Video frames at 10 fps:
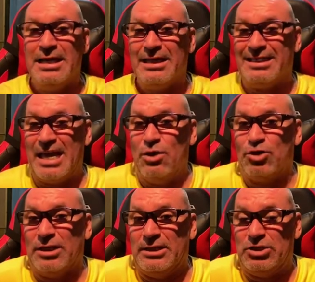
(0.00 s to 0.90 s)
they
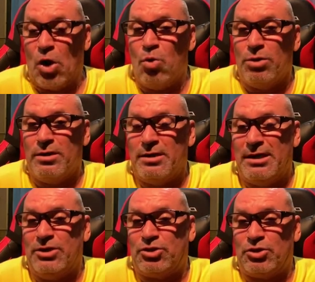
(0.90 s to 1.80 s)
usually don't
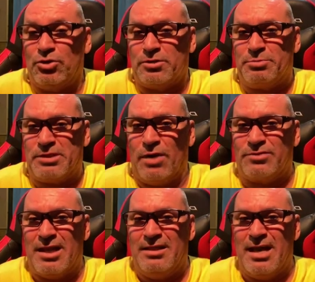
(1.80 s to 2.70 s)
introduce
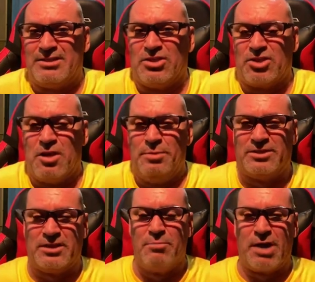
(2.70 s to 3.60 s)
themselves unless there's going to be
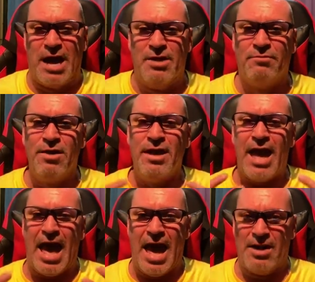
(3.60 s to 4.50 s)
some kind of
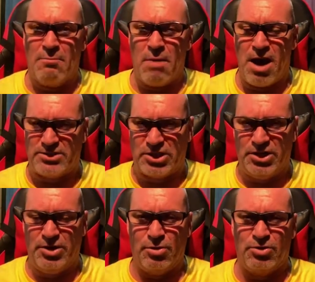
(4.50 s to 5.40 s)

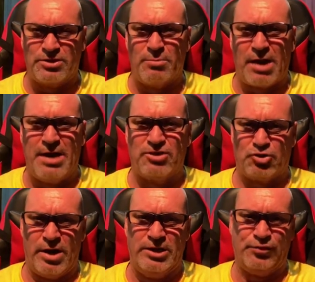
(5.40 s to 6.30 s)
animosity or some kind of
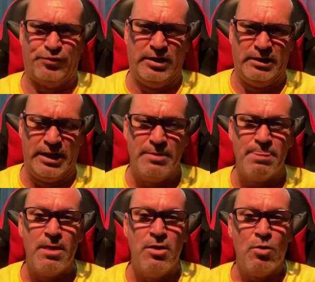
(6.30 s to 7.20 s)
strange feeling.
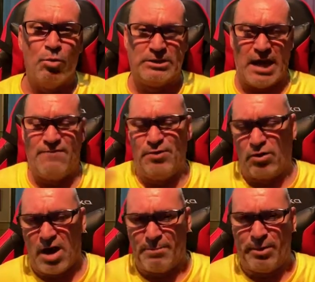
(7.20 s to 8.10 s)
which I feel
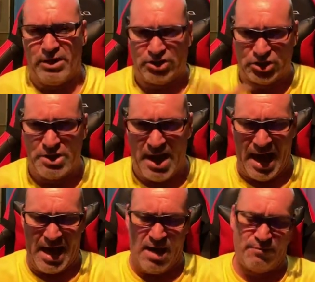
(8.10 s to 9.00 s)
capoeira shouldn't
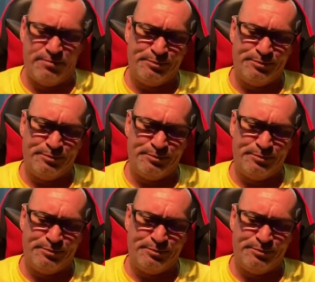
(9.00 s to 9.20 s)
have.